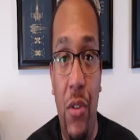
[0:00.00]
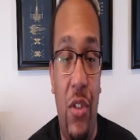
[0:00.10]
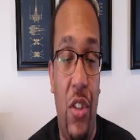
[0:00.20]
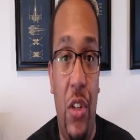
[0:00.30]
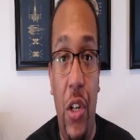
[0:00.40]

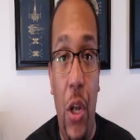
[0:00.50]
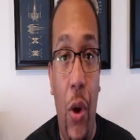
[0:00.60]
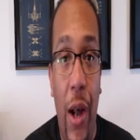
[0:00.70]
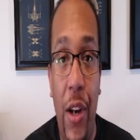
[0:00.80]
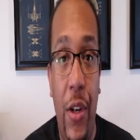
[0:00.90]
just so you know
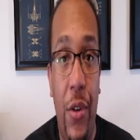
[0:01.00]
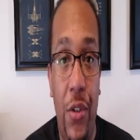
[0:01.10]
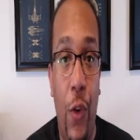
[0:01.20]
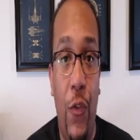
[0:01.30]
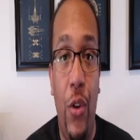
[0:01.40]
how to do
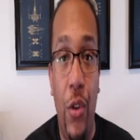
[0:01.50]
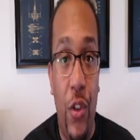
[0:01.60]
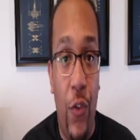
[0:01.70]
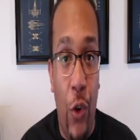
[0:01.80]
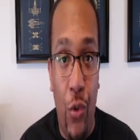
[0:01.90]
so if you use
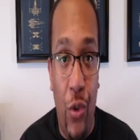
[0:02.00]
a virtual